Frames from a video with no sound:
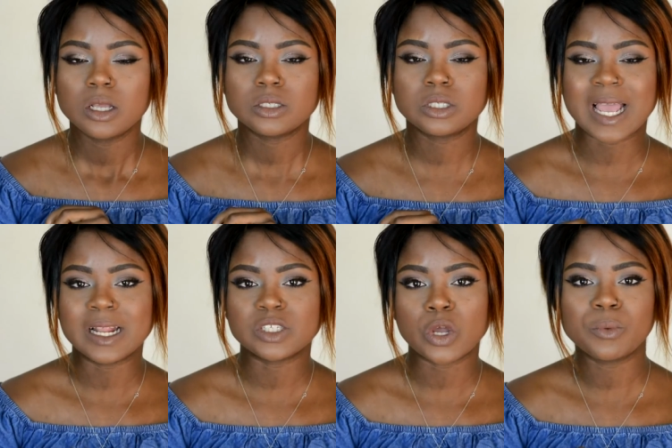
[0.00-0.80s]

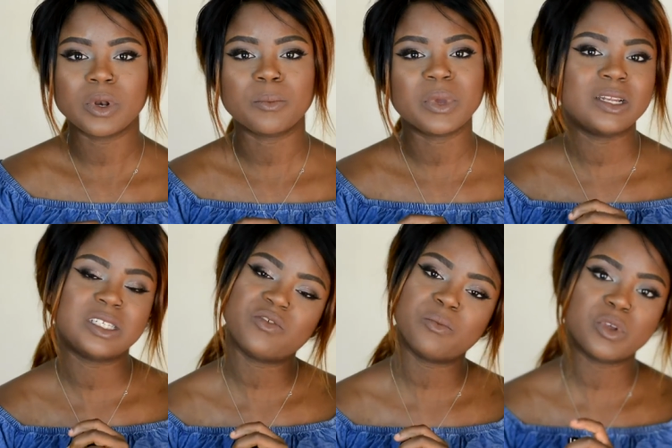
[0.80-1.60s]
stands open up in
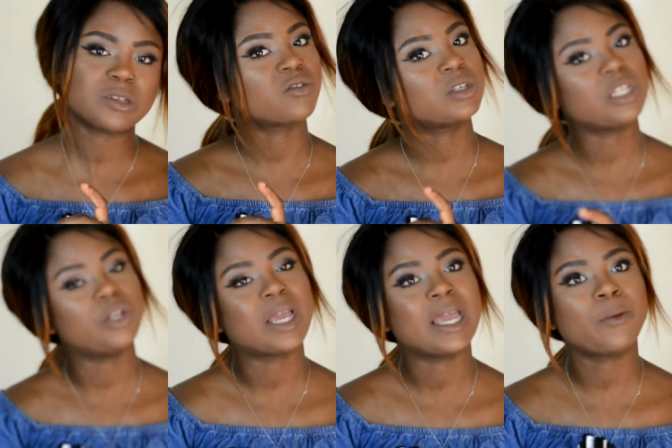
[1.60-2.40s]
different Boots across the
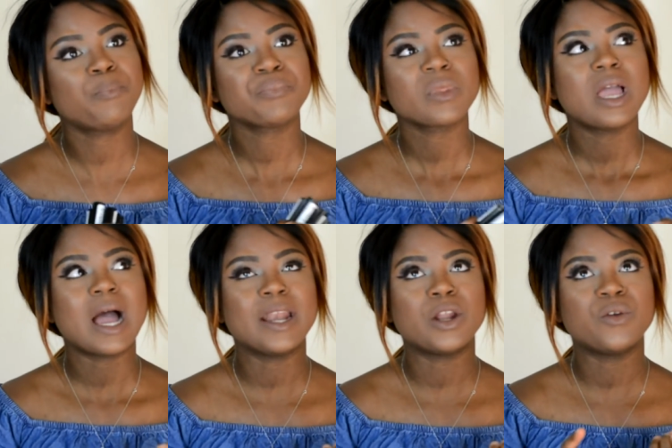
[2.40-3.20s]
UK.
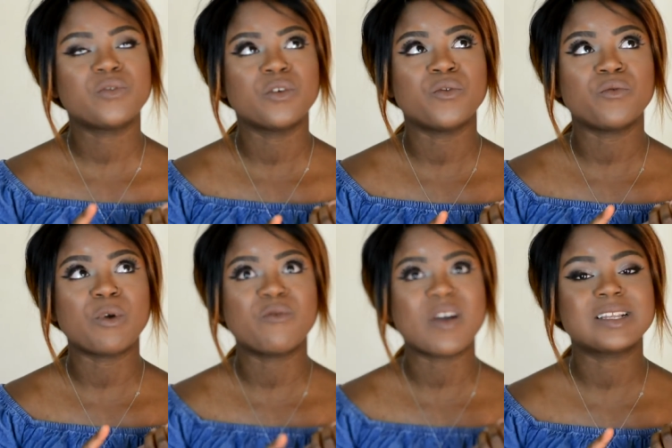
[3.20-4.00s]
I know for
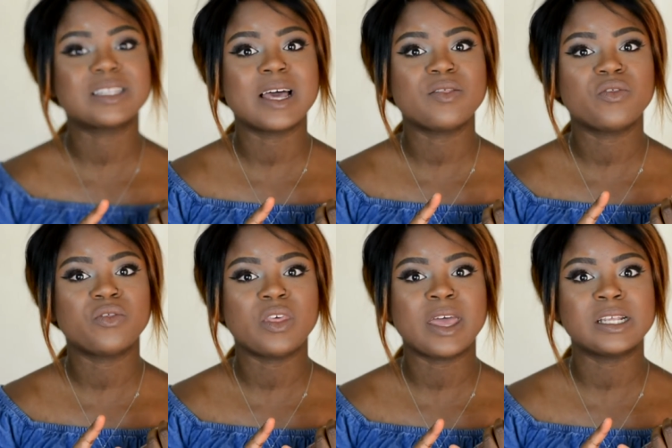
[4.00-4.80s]
a fact that
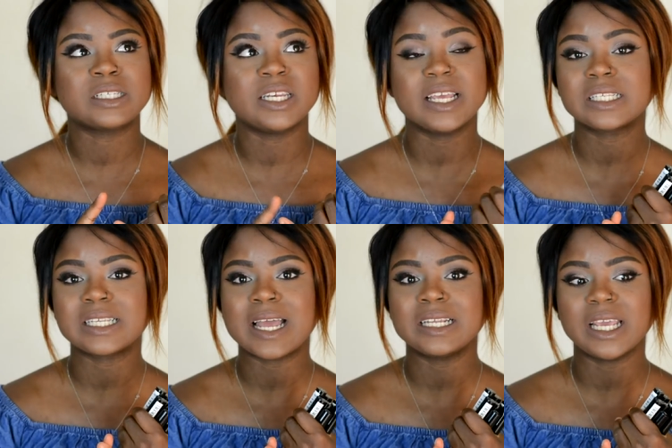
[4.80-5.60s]
there's a NYX
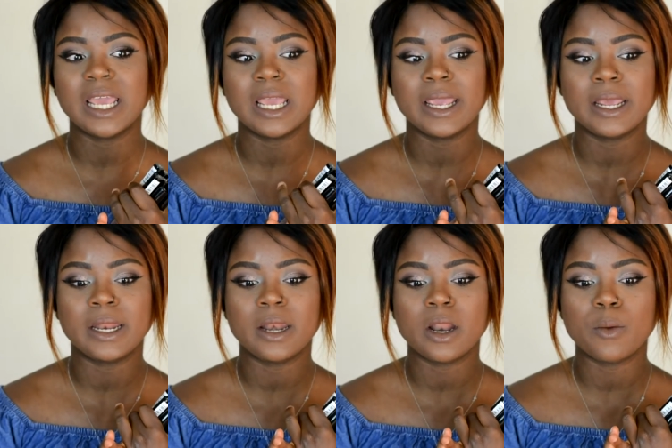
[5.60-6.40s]
stand
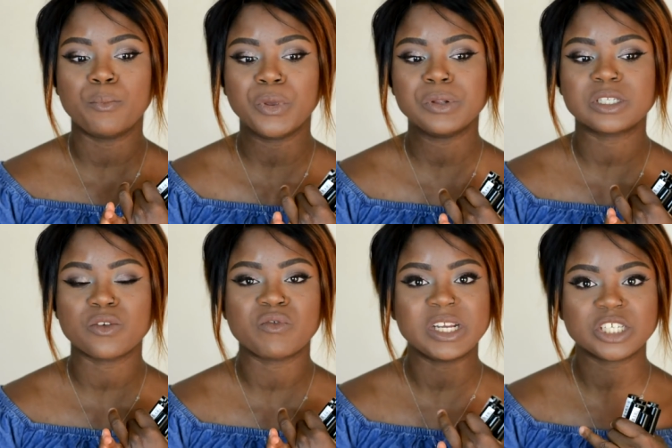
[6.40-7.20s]
in Boots
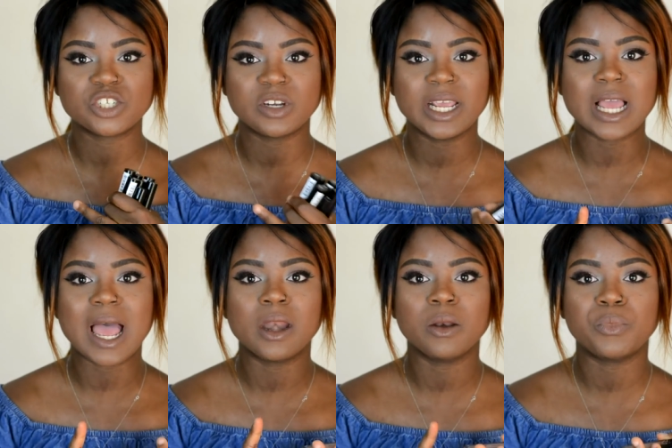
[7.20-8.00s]
Regent Street
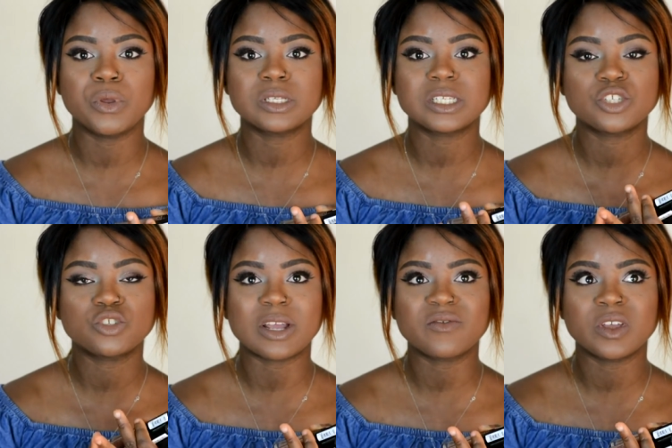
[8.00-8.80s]
and Boots
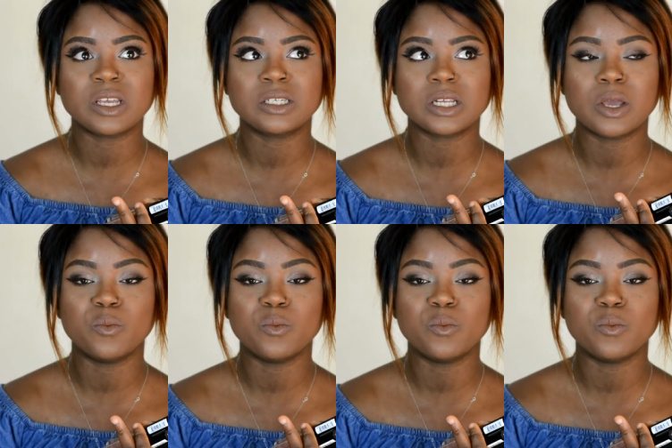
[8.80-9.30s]
Stratford,